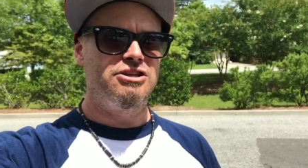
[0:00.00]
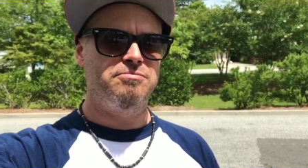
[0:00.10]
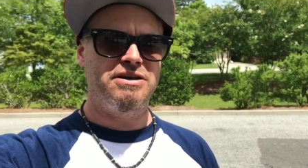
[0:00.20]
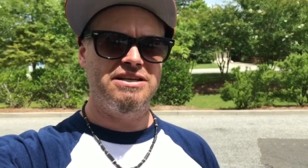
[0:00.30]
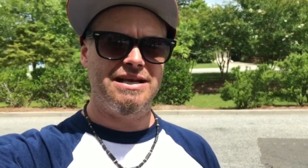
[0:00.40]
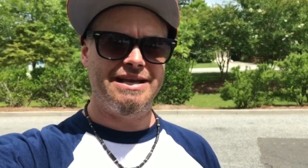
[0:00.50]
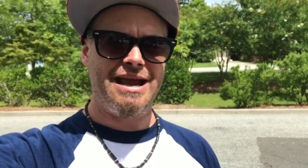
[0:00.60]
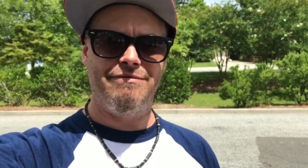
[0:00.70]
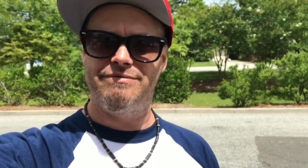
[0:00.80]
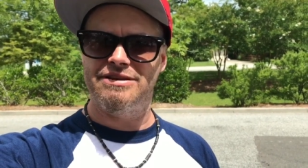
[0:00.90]
just because I
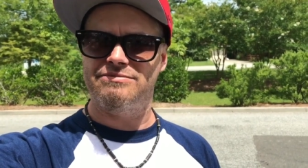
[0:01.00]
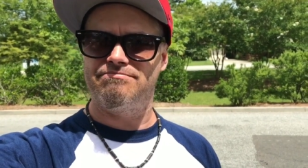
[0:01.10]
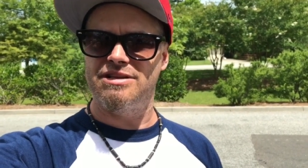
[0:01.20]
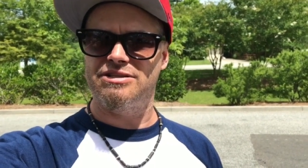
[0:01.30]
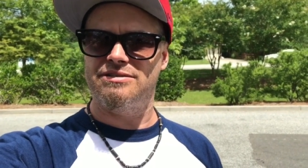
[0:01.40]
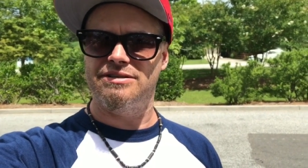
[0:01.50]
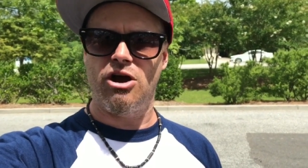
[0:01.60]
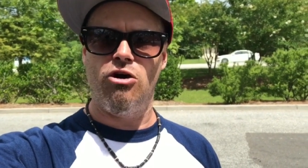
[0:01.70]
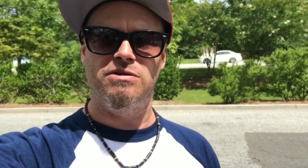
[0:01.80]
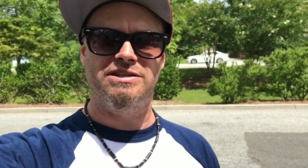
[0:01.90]
gave this, this, this
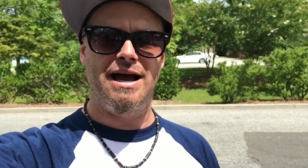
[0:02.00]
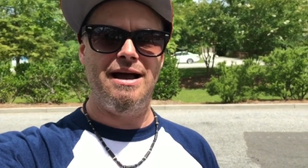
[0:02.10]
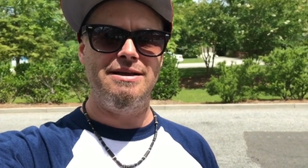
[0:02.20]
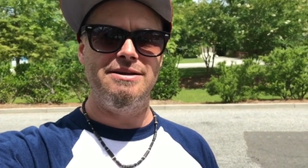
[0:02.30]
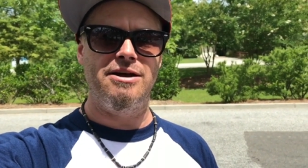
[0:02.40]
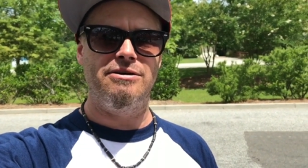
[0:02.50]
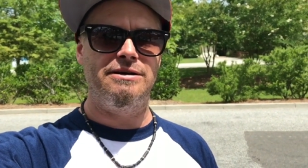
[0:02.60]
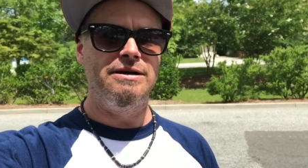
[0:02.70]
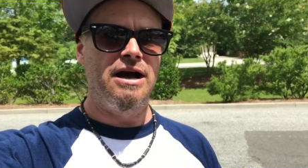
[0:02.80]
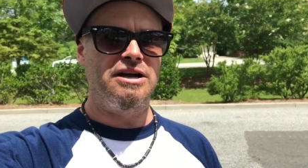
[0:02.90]
homeless guy, you
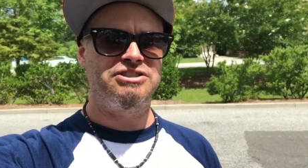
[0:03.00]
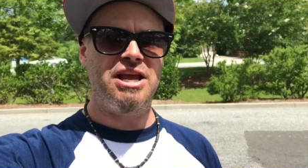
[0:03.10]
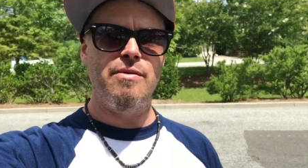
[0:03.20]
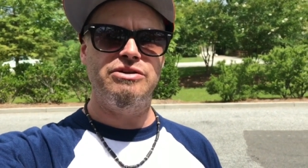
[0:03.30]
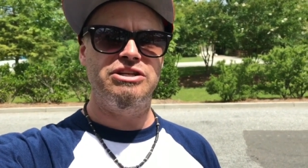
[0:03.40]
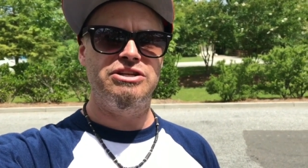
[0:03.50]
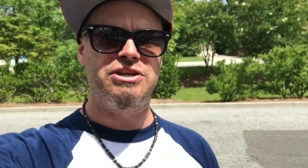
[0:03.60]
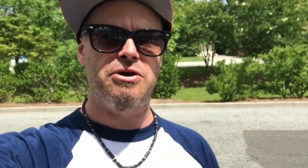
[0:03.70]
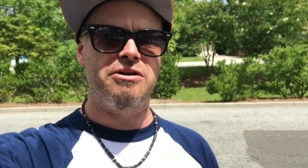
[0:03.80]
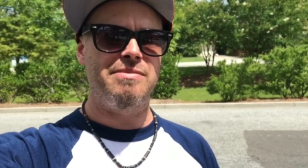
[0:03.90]
know, a, a sandwich and a
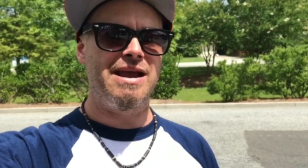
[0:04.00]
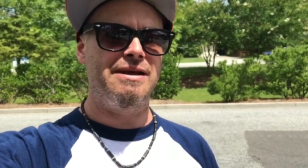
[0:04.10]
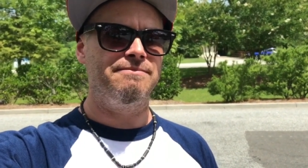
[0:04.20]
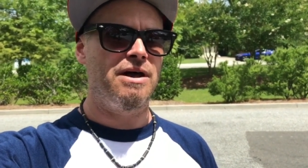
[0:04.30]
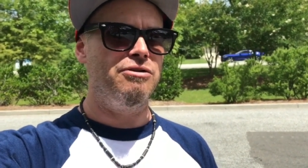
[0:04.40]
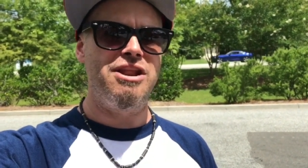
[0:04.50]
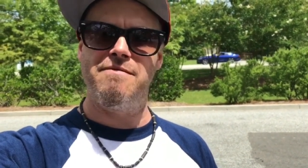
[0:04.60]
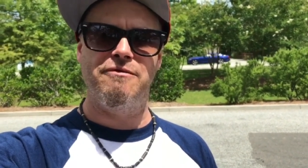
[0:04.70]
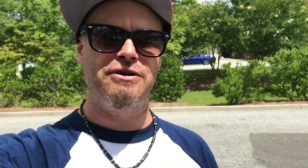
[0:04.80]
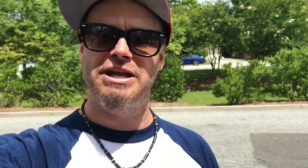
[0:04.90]
soda, man. I'll
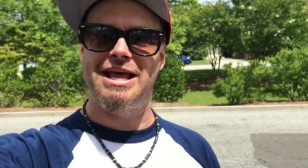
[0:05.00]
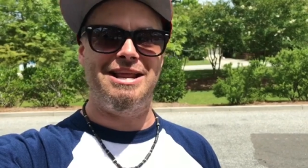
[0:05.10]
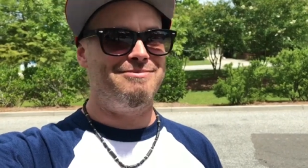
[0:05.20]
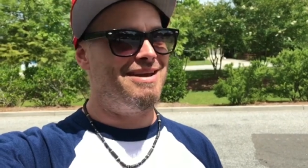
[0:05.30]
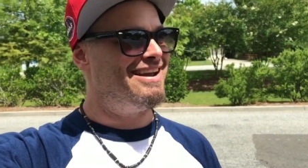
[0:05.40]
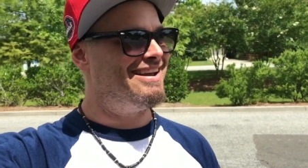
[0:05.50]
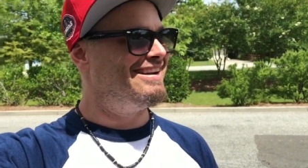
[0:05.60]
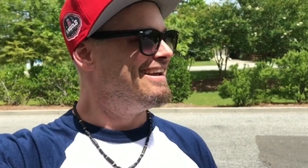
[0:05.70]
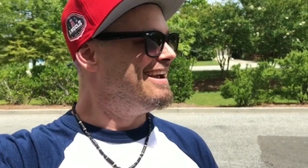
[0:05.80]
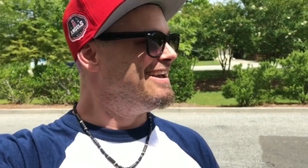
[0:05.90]
never forget it,
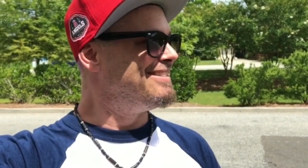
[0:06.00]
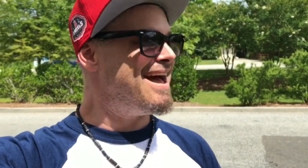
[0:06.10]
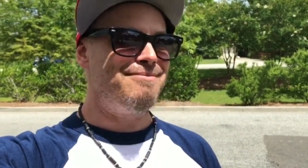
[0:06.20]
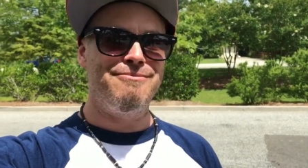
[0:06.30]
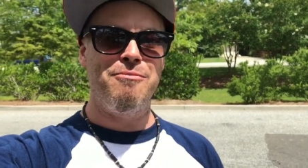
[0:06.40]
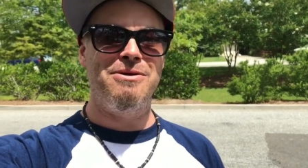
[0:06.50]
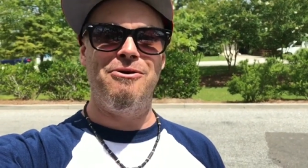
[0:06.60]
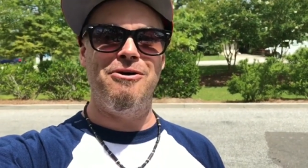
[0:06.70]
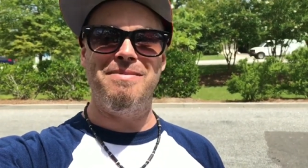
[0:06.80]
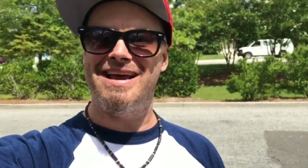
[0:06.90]
man. That moment
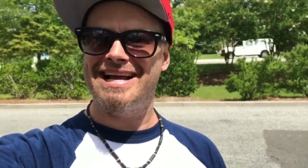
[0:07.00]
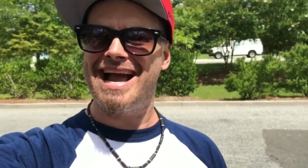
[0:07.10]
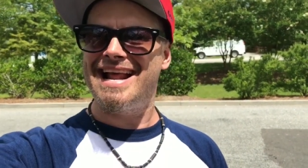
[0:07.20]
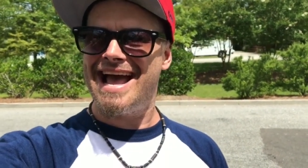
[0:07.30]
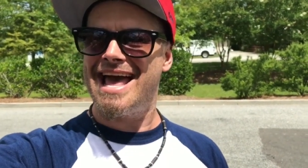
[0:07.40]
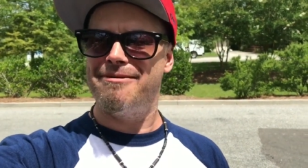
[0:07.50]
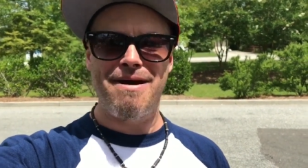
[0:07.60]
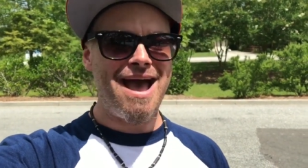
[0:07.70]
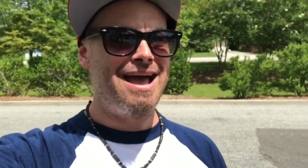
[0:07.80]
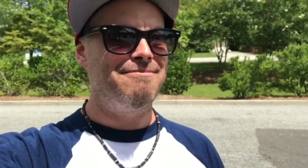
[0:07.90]
on, man, I kind of had a
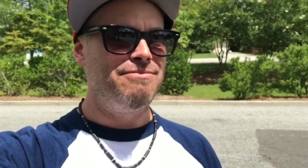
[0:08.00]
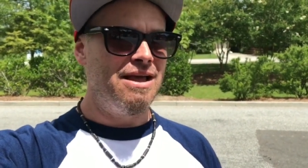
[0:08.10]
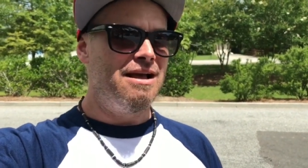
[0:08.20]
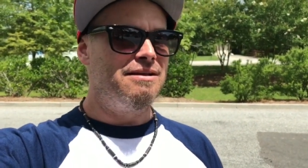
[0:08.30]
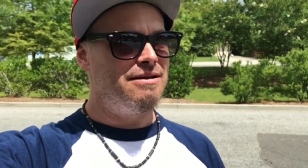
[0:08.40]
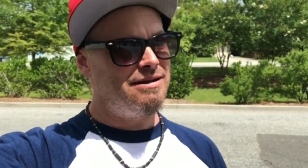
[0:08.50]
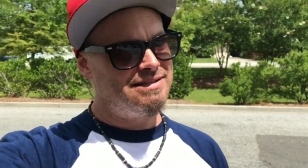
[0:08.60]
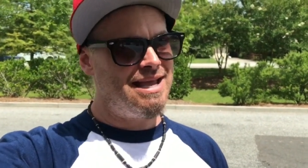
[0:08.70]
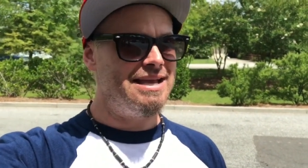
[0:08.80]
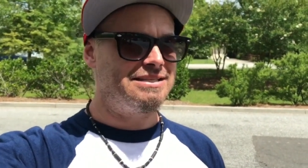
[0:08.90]
bad a
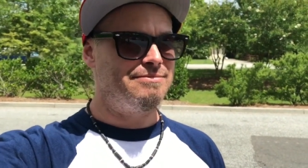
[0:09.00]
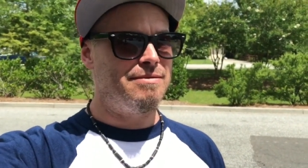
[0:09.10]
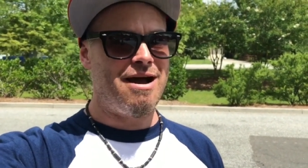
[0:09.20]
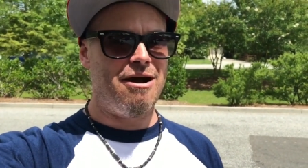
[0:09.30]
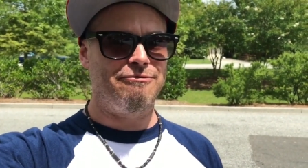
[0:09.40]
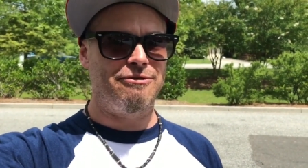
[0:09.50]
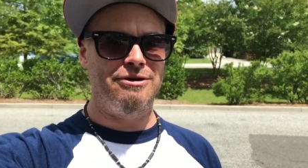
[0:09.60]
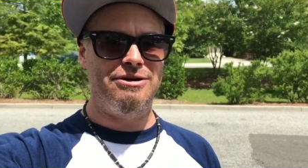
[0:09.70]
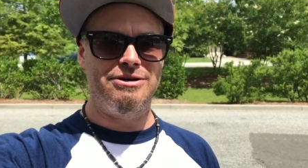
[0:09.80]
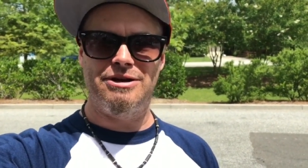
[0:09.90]
taste in my mouth
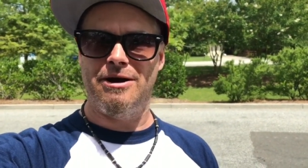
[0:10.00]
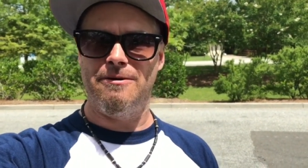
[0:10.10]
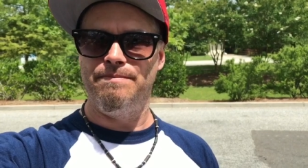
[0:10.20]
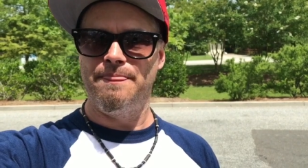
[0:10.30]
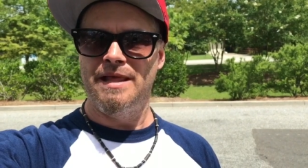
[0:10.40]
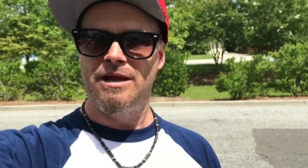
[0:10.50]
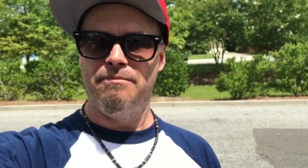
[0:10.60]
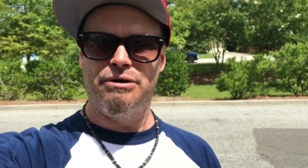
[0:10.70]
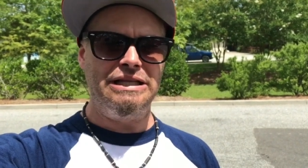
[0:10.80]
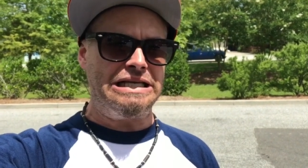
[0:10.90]
for, you know,
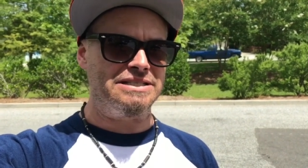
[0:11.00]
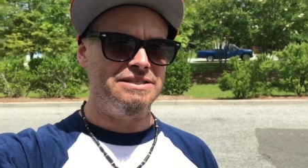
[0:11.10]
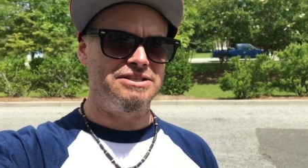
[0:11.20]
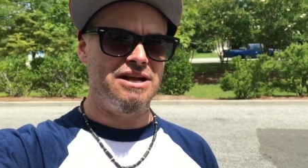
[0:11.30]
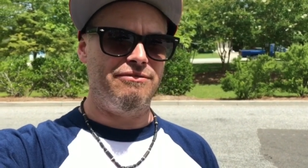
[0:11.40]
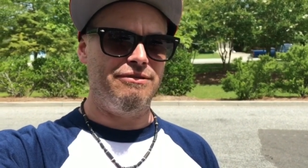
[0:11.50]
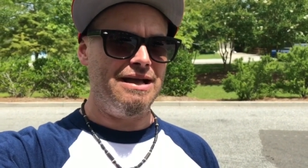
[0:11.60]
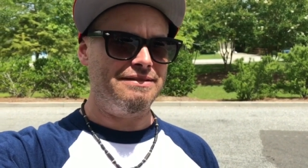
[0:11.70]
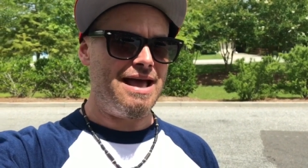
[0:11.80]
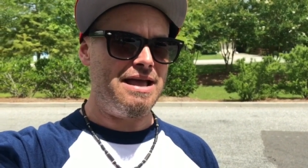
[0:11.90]
police and stuff
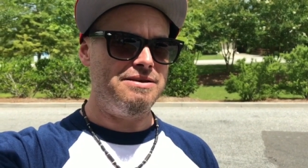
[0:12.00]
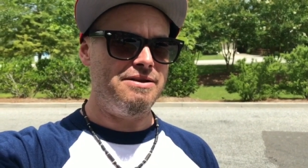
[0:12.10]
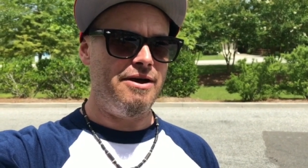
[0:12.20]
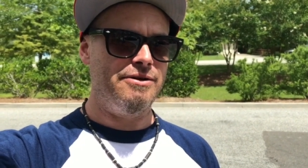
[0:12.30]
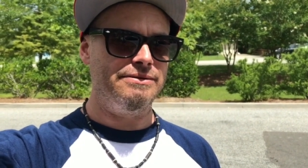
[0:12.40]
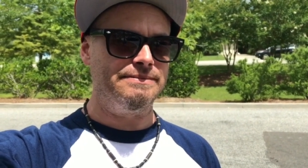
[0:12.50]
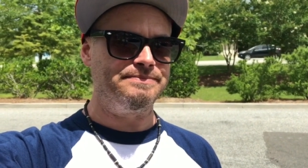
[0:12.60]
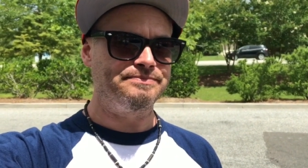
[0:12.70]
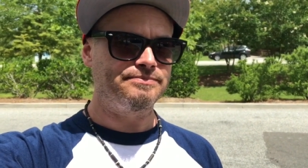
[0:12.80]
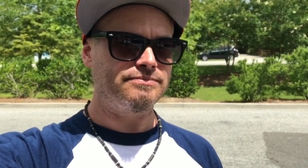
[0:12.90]
like that, you know. And,